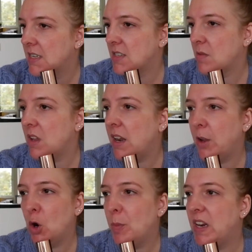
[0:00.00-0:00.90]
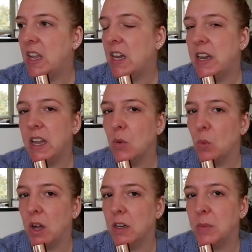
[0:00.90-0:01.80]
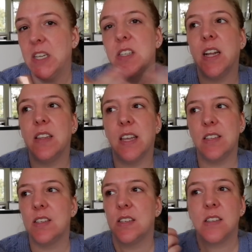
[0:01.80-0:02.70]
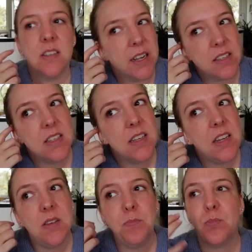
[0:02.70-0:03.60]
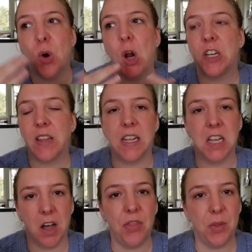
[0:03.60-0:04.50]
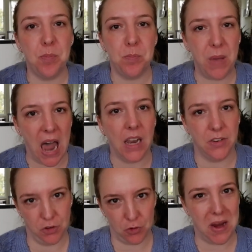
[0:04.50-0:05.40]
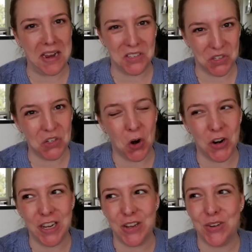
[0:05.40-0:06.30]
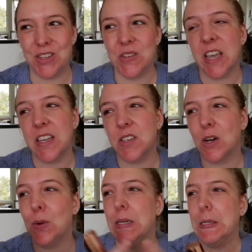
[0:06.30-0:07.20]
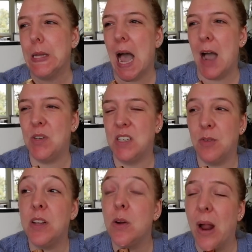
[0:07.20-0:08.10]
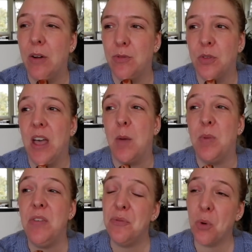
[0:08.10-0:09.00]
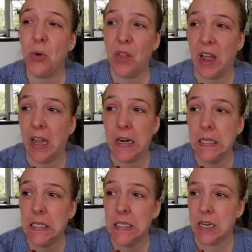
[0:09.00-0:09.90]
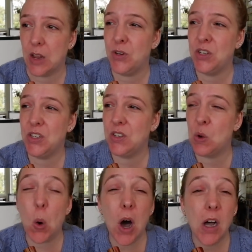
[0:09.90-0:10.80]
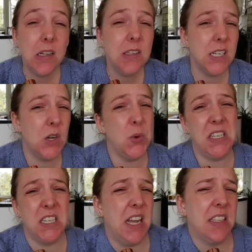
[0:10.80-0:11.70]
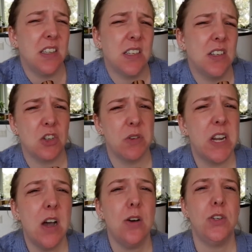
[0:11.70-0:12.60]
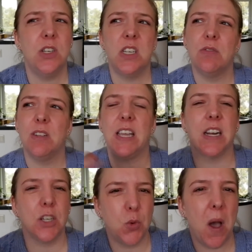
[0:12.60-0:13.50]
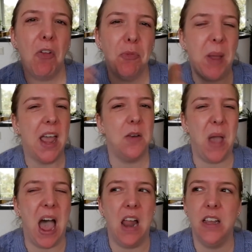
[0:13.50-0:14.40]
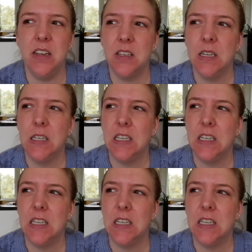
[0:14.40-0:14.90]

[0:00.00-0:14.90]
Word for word: something like Urban Decay Naked One, because that that's that's the product that got the palette train started, you could say. So I was definitely around for that. Before that, it was just quads and quintets and trios. You didn't really get a 12 pan palette.